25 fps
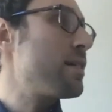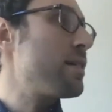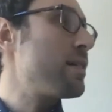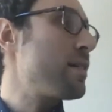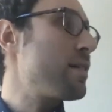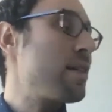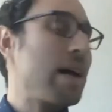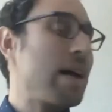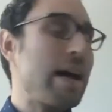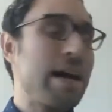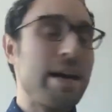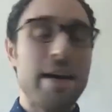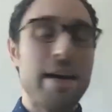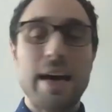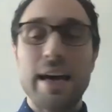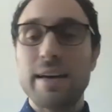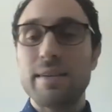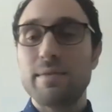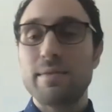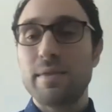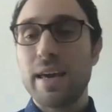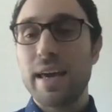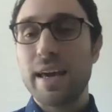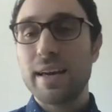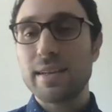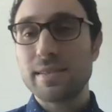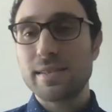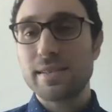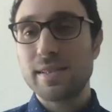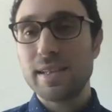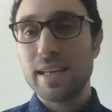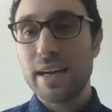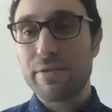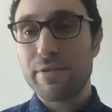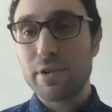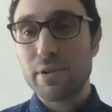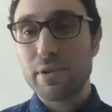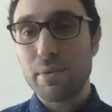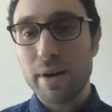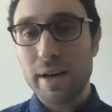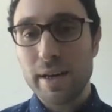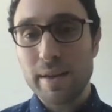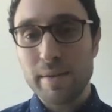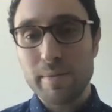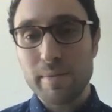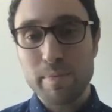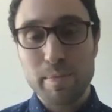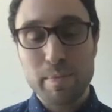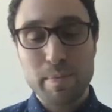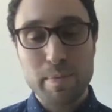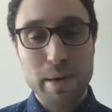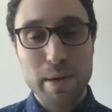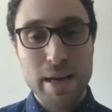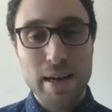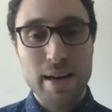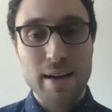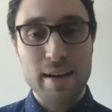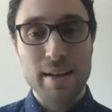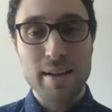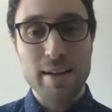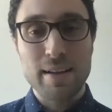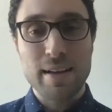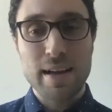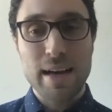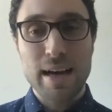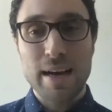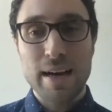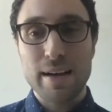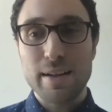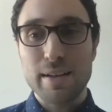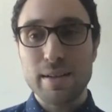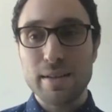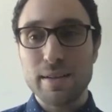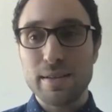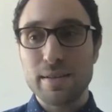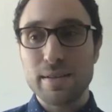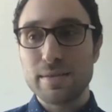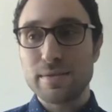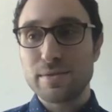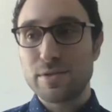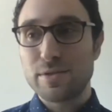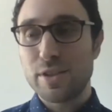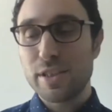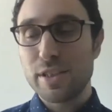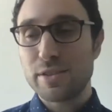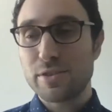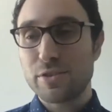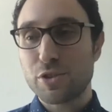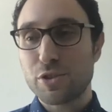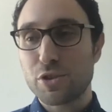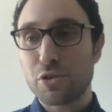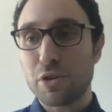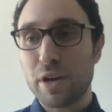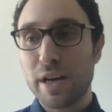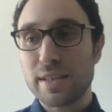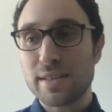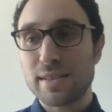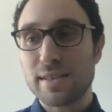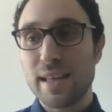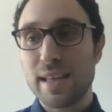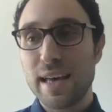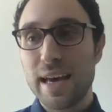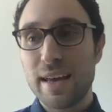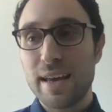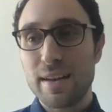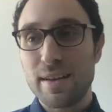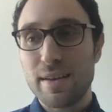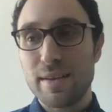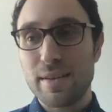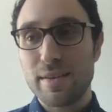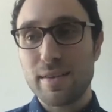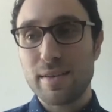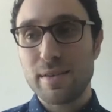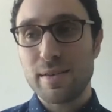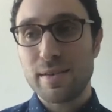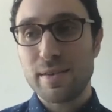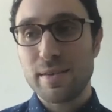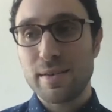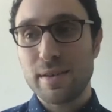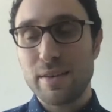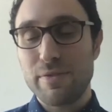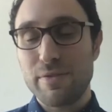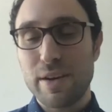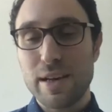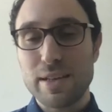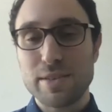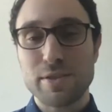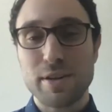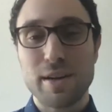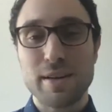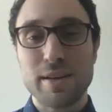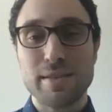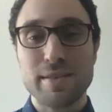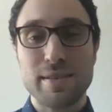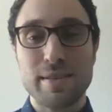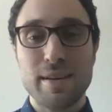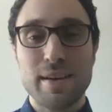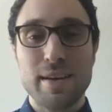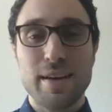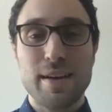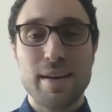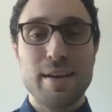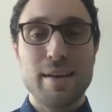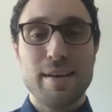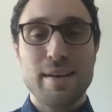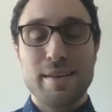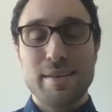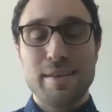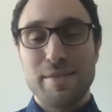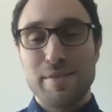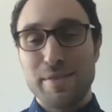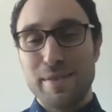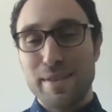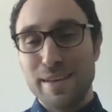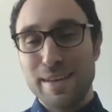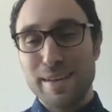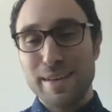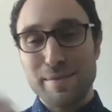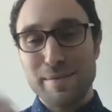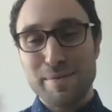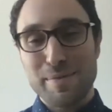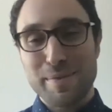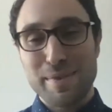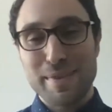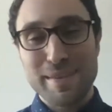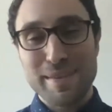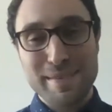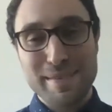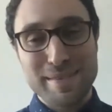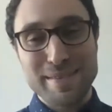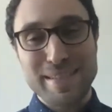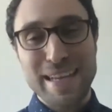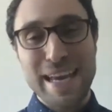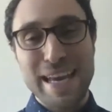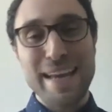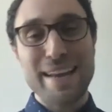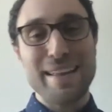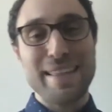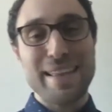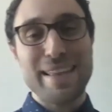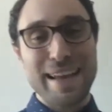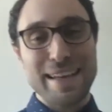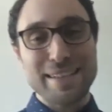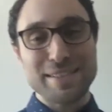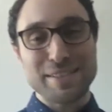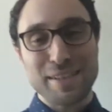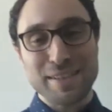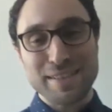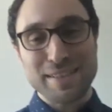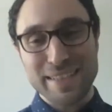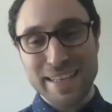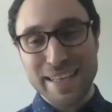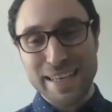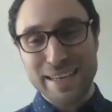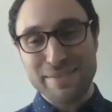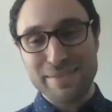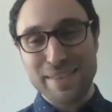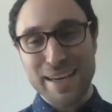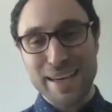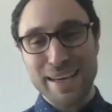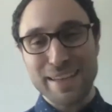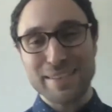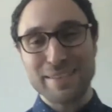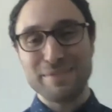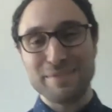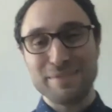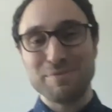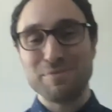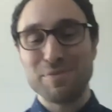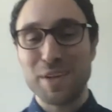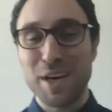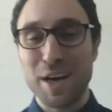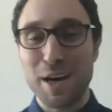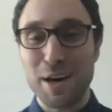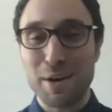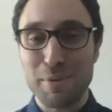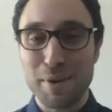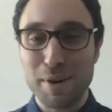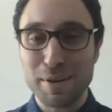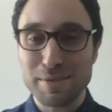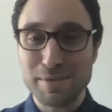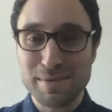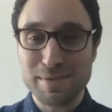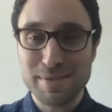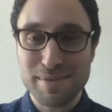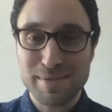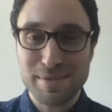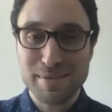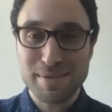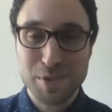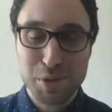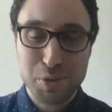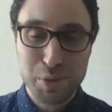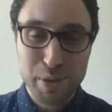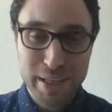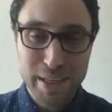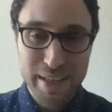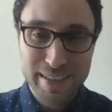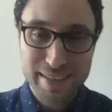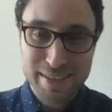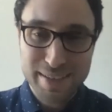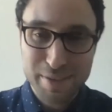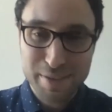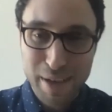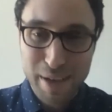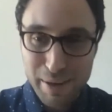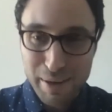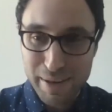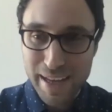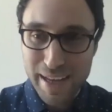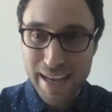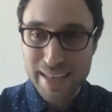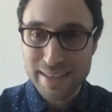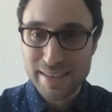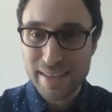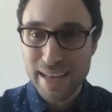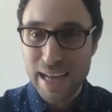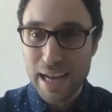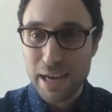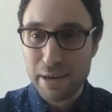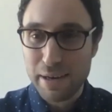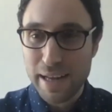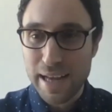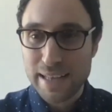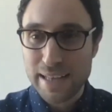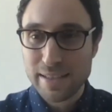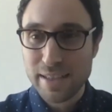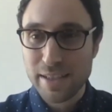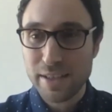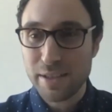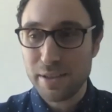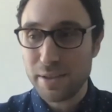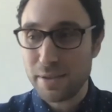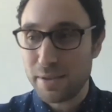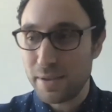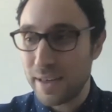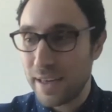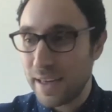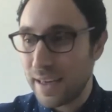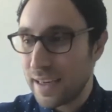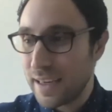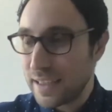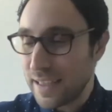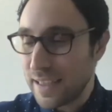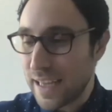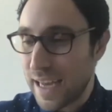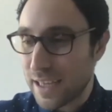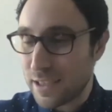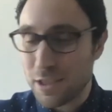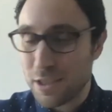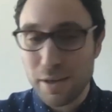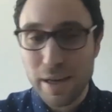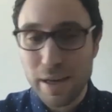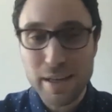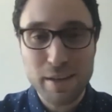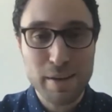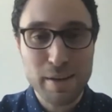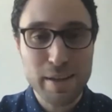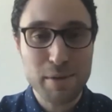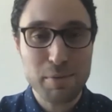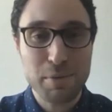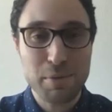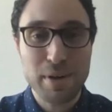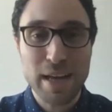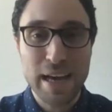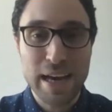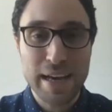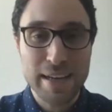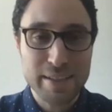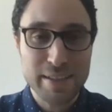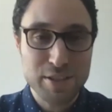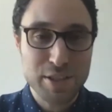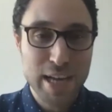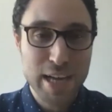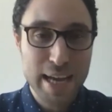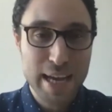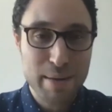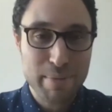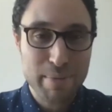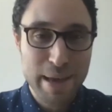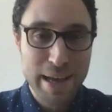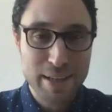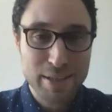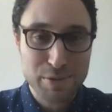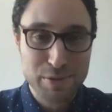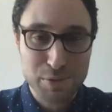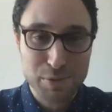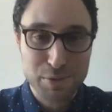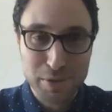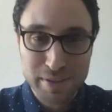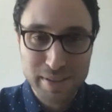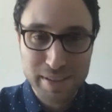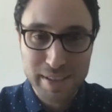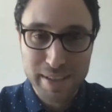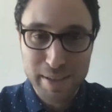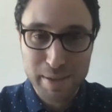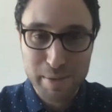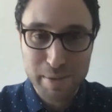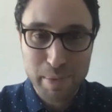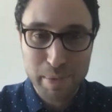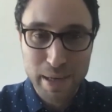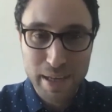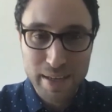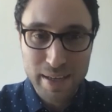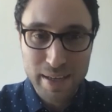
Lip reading: I can't see everyone, but I'll just trust that if I start the data that I start to give, that y'all won't tweet it. So I would ask you not to. I know that we're not in Chatham House rules here, but